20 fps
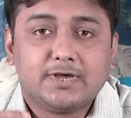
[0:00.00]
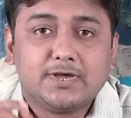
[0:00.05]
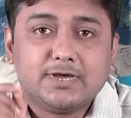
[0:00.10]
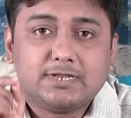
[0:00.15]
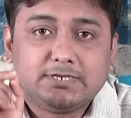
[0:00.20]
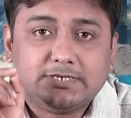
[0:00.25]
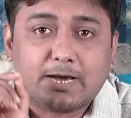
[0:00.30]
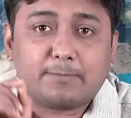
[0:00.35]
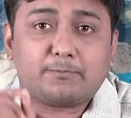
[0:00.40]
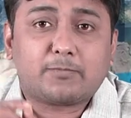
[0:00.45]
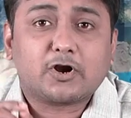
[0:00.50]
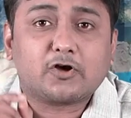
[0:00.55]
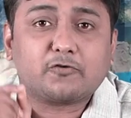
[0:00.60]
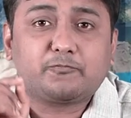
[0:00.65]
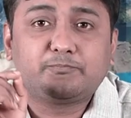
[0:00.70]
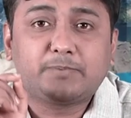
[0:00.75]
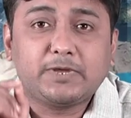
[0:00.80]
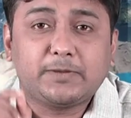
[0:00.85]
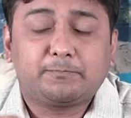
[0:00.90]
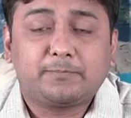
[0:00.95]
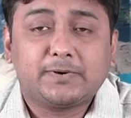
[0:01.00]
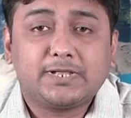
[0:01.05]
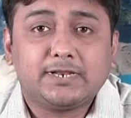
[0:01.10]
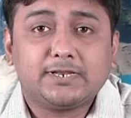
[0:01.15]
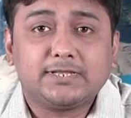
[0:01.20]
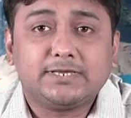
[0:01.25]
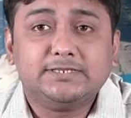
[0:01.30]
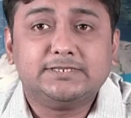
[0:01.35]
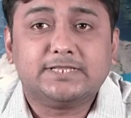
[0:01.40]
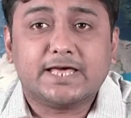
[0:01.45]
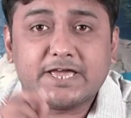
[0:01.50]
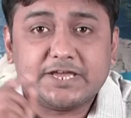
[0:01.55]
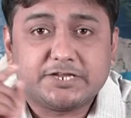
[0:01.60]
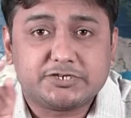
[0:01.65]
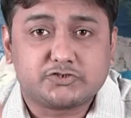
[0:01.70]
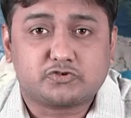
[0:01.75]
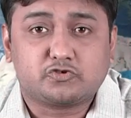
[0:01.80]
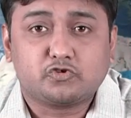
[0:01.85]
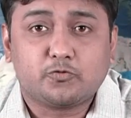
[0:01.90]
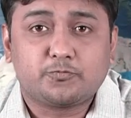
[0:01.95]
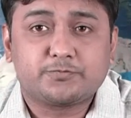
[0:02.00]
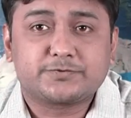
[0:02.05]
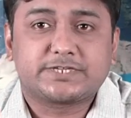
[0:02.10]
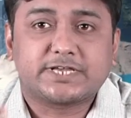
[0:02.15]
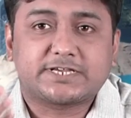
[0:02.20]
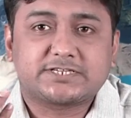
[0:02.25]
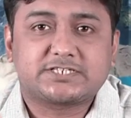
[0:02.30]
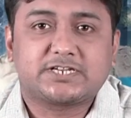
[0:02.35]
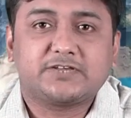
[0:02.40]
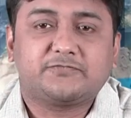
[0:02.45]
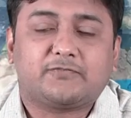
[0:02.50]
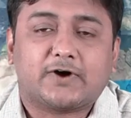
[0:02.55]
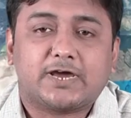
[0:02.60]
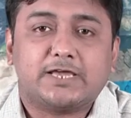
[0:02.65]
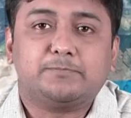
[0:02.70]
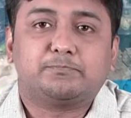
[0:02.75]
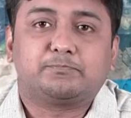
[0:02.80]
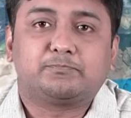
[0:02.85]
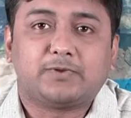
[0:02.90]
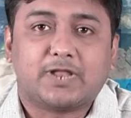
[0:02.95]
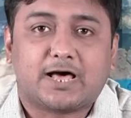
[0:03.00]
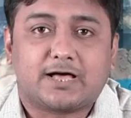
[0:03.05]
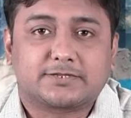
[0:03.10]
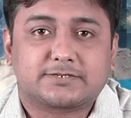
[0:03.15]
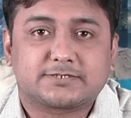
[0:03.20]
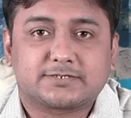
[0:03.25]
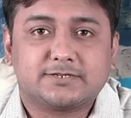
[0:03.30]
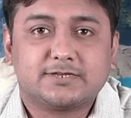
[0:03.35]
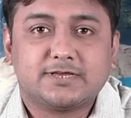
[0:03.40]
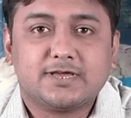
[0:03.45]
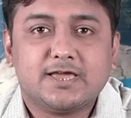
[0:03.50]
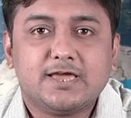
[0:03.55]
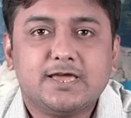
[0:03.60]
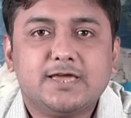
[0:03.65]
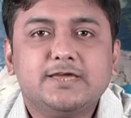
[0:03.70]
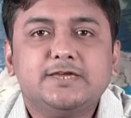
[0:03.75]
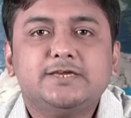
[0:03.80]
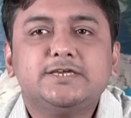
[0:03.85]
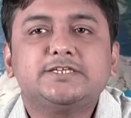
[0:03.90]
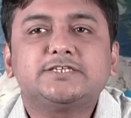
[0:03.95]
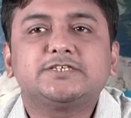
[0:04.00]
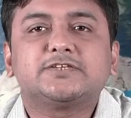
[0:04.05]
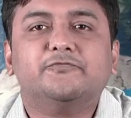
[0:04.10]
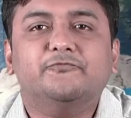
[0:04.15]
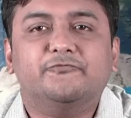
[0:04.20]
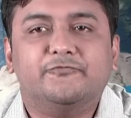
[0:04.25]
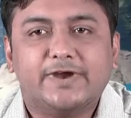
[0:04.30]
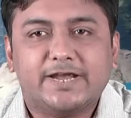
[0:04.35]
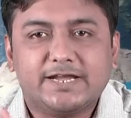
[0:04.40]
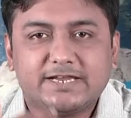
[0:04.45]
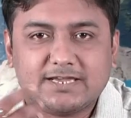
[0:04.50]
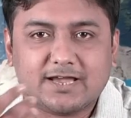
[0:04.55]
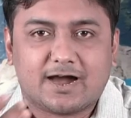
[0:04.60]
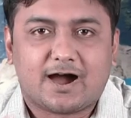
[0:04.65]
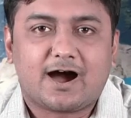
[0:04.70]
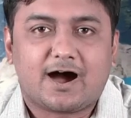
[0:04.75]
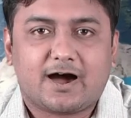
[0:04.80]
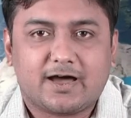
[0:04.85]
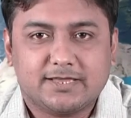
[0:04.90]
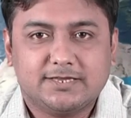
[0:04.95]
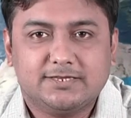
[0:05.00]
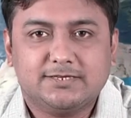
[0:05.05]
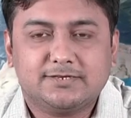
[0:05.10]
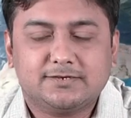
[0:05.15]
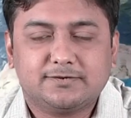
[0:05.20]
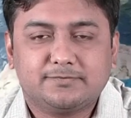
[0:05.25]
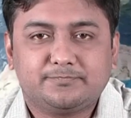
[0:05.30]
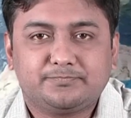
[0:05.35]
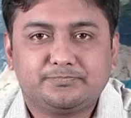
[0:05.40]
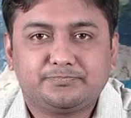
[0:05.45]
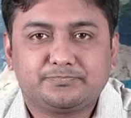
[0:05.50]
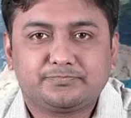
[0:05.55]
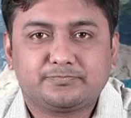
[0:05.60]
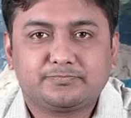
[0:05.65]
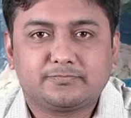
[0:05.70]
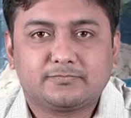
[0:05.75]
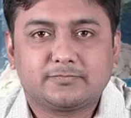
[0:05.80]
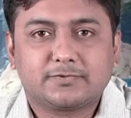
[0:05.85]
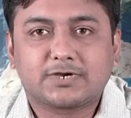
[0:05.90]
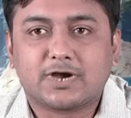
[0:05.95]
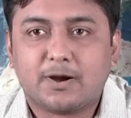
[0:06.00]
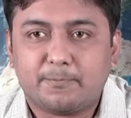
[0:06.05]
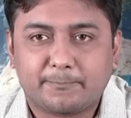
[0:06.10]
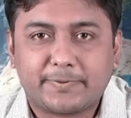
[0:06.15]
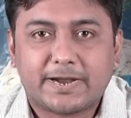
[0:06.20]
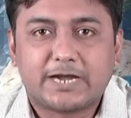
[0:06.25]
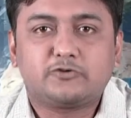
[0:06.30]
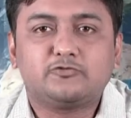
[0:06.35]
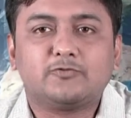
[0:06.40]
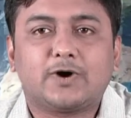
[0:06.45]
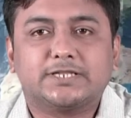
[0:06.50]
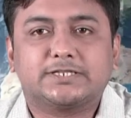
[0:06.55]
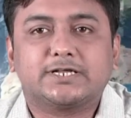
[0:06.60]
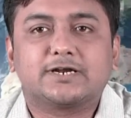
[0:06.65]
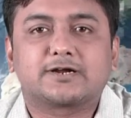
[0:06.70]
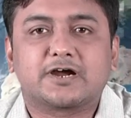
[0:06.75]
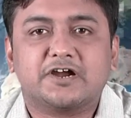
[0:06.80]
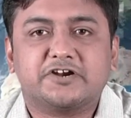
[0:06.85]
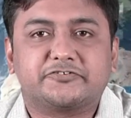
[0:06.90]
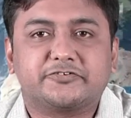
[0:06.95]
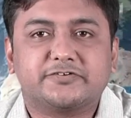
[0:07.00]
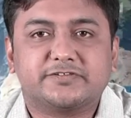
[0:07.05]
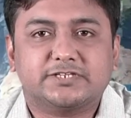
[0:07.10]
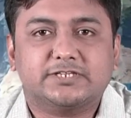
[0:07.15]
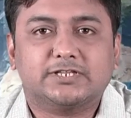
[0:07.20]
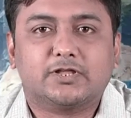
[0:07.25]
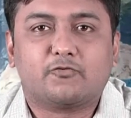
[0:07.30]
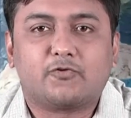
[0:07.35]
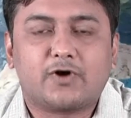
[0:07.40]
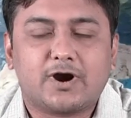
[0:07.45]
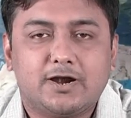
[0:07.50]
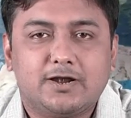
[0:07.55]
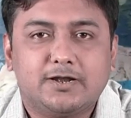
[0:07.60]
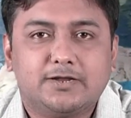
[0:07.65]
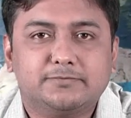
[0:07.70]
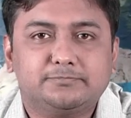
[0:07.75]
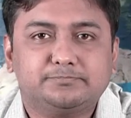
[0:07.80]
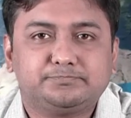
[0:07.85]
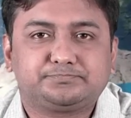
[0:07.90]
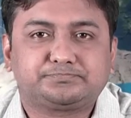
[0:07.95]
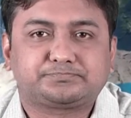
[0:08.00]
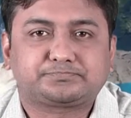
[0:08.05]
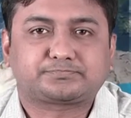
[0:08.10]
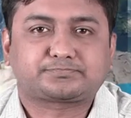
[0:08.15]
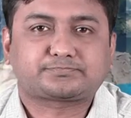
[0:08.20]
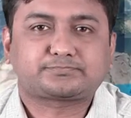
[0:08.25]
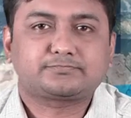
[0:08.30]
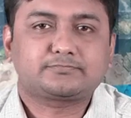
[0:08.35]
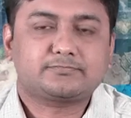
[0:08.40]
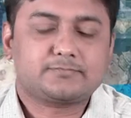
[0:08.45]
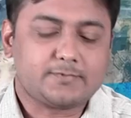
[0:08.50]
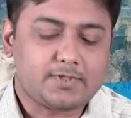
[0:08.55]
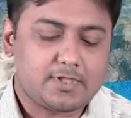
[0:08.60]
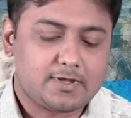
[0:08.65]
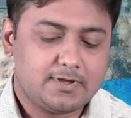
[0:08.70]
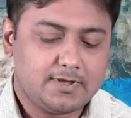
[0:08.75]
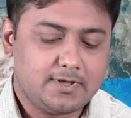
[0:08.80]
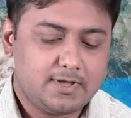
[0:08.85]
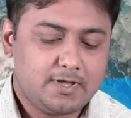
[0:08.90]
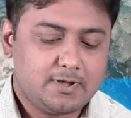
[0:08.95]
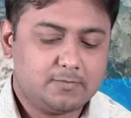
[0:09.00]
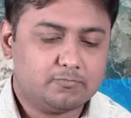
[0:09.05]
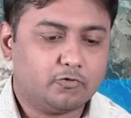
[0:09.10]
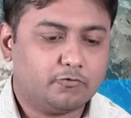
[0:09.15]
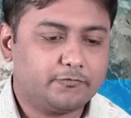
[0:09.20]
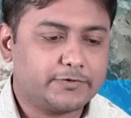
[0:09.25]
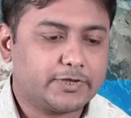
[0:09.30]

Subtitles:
of people in the age group 65 plus is very high compared to other countries in the world. Moving